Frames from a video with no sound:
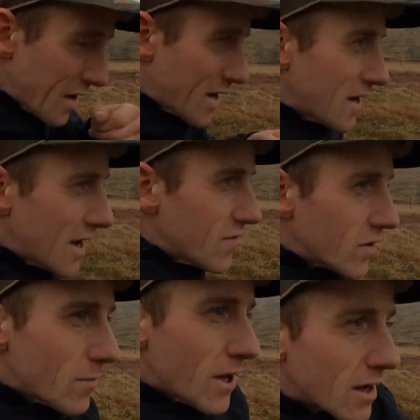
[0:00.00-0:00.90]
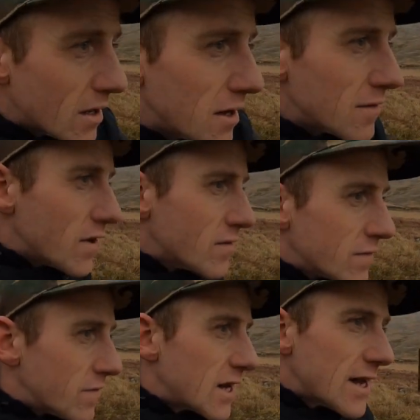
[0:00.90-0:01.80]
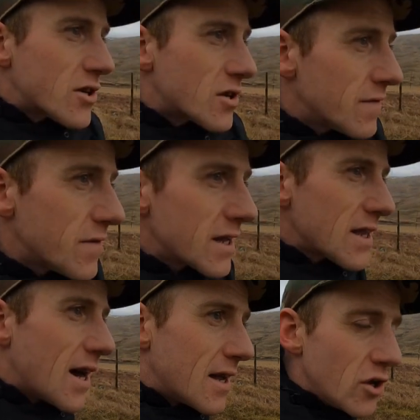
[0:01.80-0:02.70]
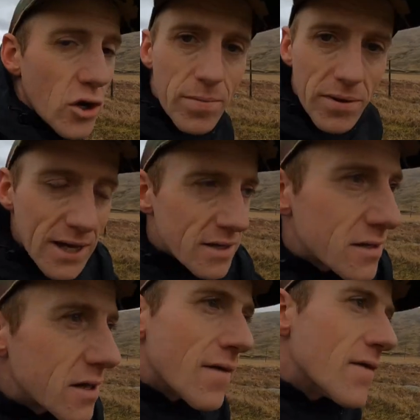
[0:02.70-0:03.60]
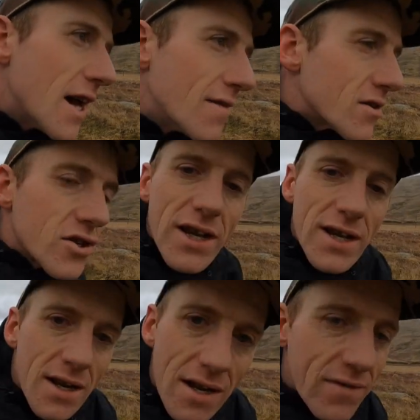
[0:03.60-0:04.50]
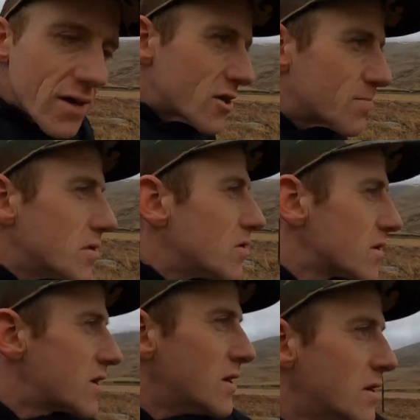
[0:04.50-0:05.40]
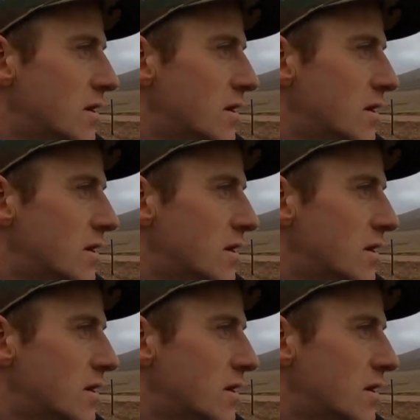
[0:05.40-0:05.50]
And every week I love having fresh stuff like that, new places that I've never seen, never explored.